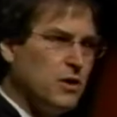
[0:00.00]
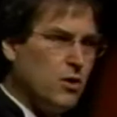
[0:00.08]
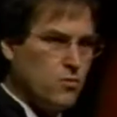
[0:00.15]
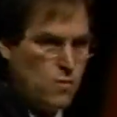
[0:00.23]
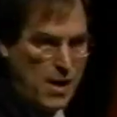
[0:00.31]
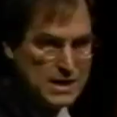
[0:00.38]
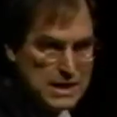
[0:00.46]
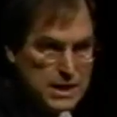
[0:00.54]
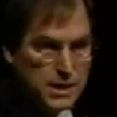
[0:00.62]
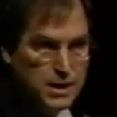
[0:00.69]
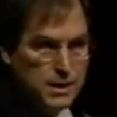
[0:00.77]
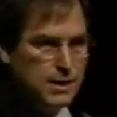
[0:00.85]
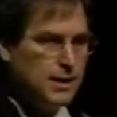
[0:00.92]
already,
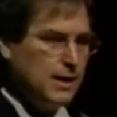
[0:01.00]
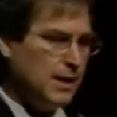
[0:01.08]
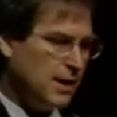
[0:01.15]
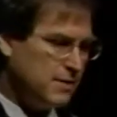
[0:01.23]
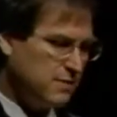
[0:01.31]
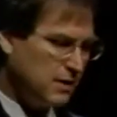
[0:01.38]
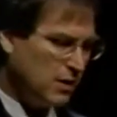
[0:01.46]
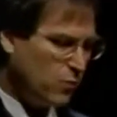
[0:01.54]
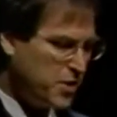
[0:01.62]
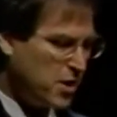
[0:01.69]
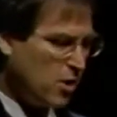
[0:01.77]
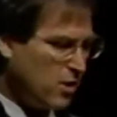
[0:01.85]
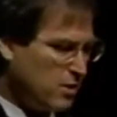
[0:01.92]
and
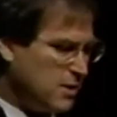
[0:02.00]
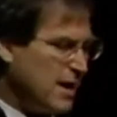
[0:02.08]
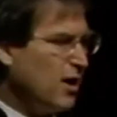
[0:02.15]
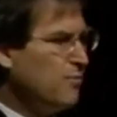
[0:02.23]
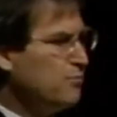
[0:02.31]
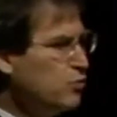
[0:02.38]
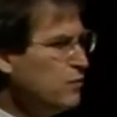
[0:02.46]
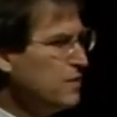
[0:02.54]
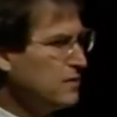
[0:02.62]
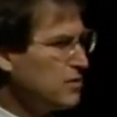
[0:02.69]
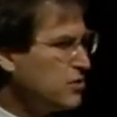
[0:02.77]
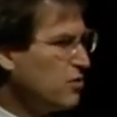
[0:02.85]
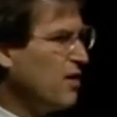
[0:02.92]
we are now moving
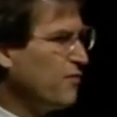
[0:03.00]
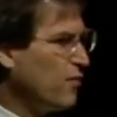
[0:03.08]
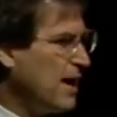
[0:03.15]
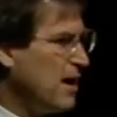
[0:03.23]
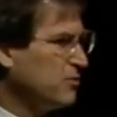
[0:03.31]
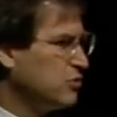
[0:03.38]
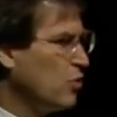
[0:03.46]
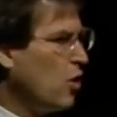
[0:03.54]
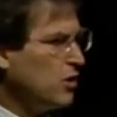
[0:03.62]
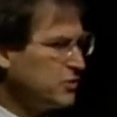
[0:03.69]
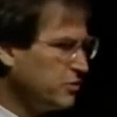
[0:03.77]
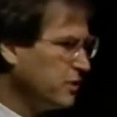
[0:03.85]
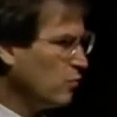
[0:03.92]
the software out to
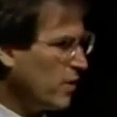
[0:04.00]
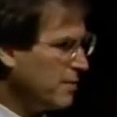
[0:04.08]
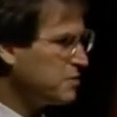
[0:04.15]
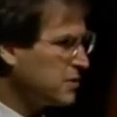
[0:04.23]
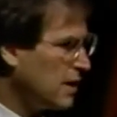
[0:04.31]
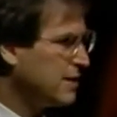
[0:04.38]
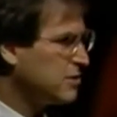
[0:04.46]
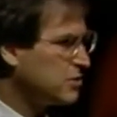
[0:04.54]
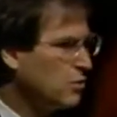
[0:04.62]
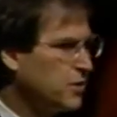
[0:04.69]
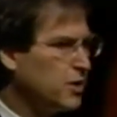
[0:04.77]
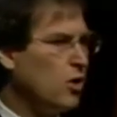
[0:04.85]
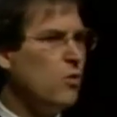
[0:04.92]
alternate websites
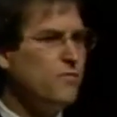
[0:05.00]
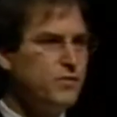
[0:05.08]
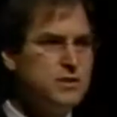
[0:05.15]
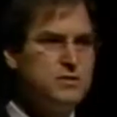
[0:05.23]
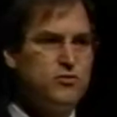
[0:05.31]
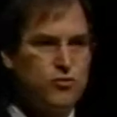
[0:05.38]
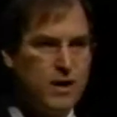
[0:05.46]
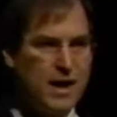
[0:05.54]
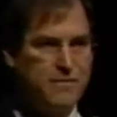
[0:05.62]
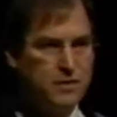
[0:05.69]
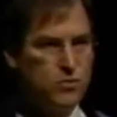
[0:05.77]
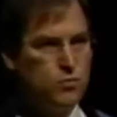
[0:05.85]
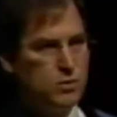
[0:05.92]
so that hopefully the
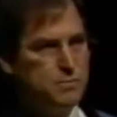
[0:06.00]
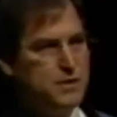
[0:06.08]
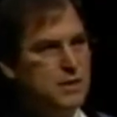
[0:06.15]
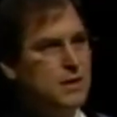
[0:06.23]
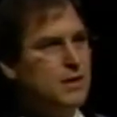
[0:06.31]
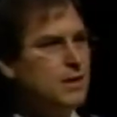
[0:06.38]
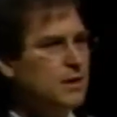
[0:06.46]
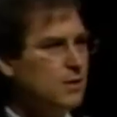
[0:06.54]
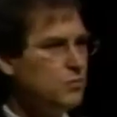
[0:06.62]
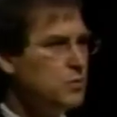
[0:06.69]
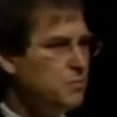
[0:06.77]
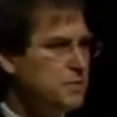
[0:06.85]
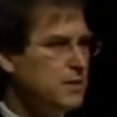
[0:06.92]
traffic will be
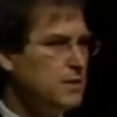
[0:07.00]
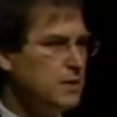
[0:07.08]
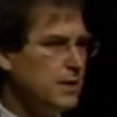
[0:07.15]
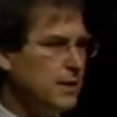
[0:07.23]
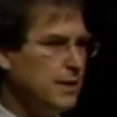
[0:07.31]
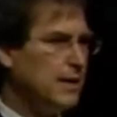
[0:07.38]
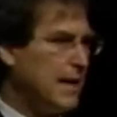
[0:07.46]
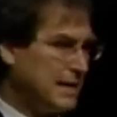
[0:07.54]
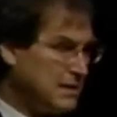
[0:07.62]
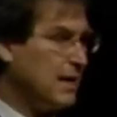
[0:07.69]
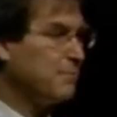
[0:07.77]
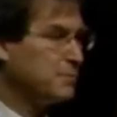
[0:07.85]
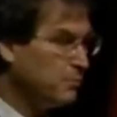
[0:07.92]

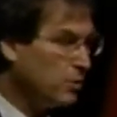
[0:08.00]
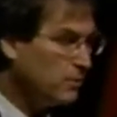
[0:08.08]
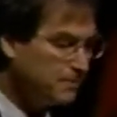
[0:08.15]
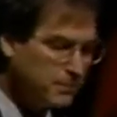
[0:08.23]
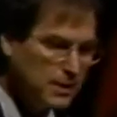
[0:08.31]
acceptable.